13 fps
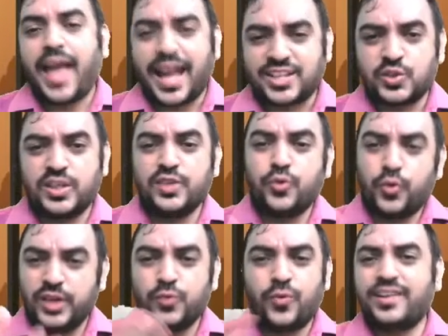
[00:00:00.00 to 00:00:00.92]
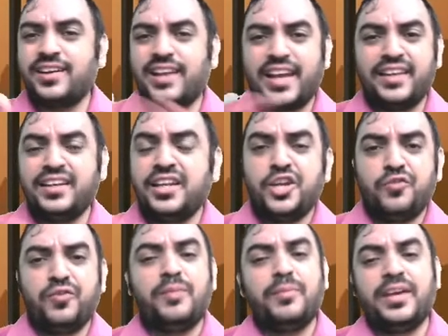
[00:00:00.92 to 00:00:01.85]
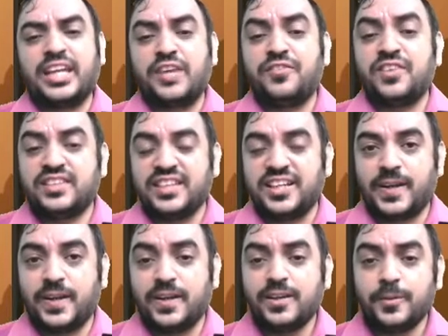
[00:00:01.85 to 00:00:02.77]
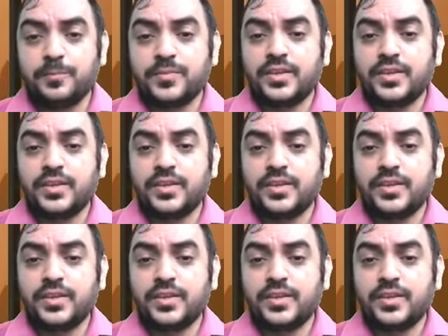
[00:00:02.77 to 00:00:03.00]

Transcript: Actually, only one line will make everything clear.